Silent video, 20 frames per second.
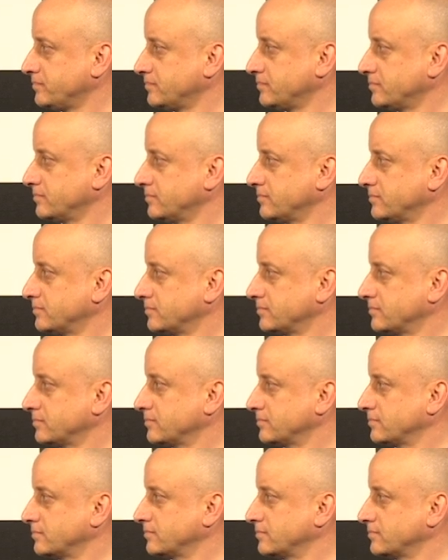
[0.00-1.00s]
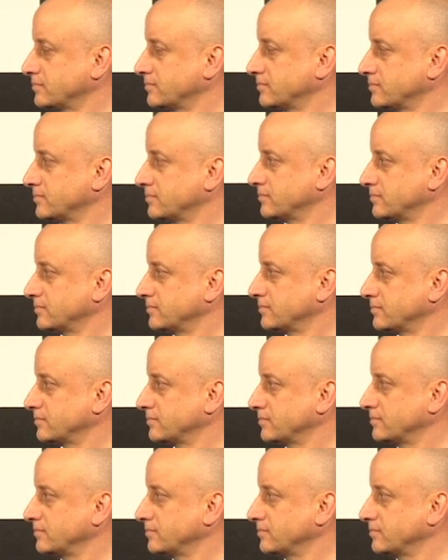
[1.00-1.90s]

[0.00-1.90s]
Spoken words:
Nobody speaks.